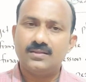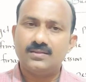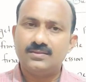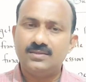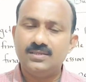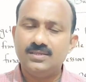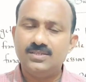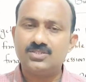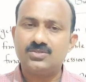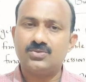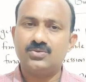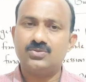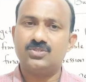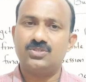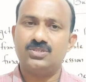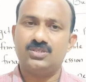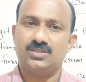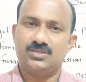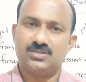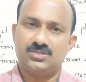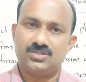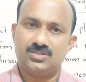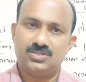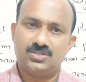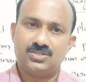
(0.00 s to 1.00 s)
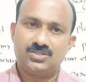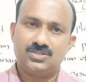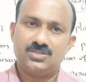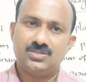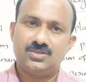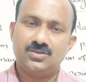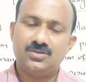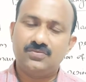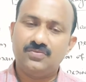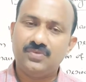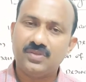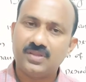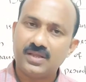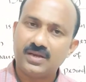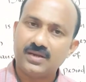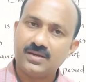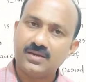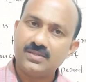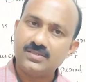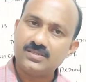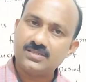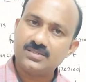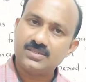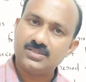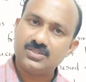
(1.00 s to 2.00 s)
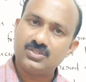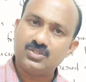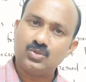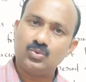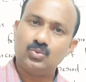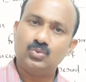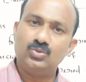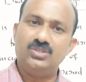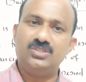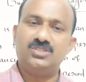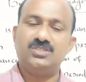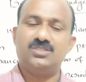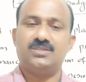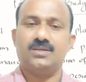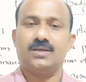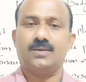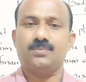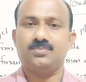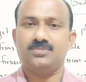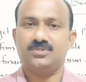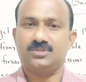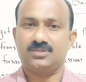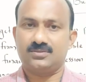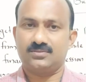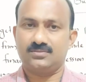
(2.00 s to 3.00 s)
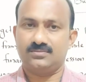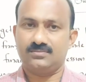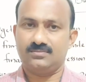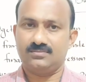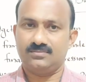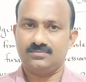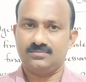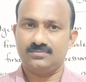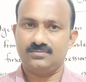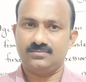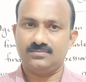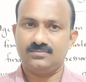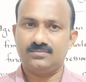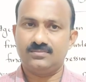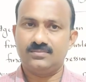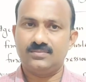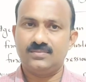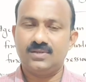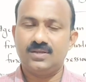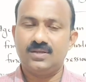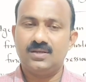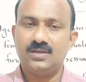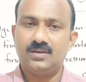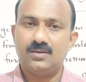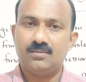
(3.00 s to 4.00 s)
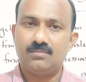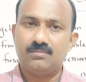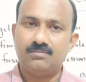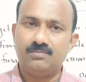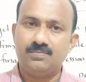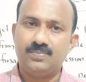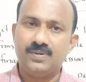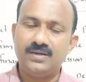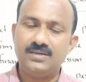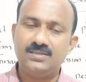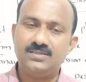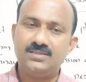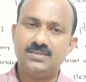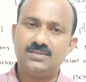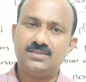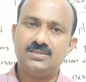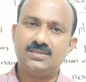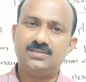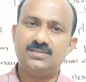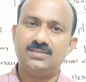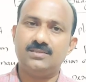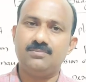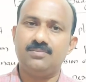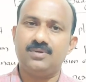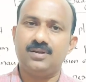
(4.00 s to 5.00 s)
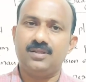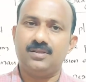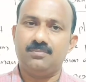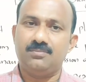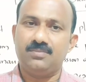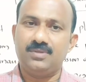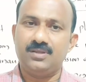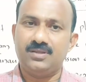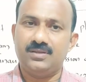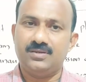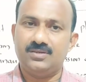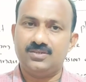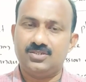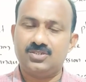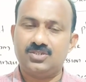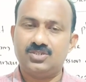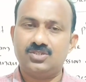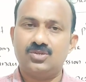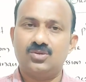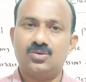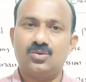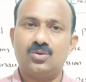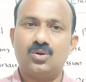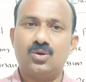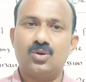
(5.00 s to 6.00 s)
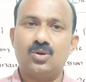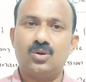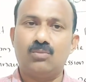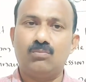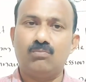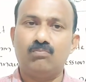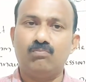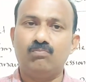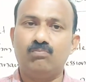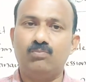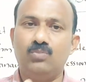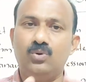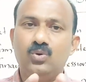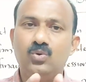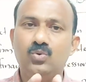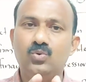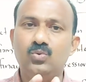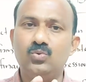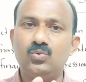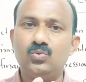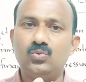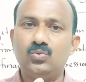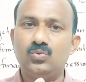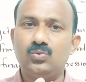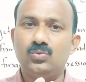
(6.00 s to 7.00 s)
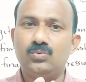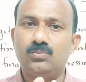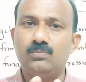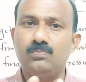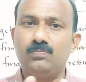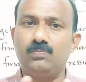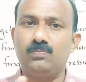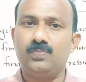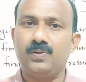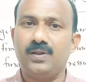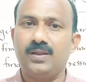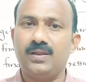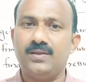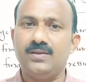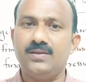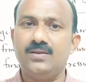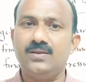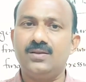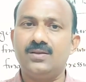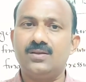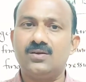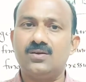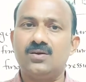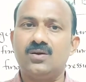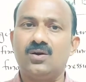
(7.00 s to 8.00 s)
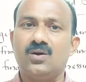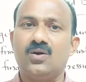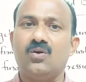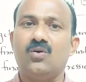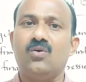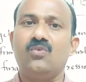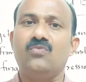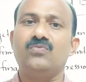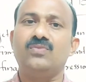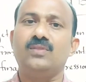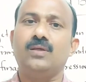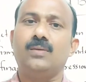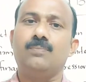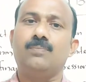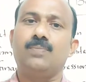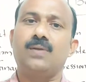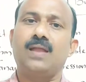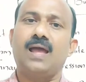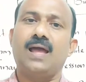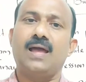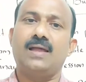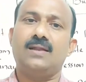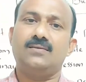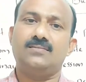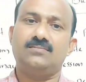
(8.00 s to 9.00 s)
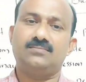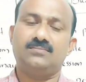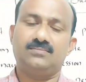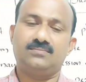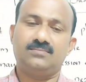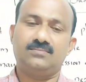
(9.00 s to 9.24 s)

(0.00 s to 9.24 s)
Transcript: These questions we can discuss through this chapter. Budget simply means blueprint of the plan.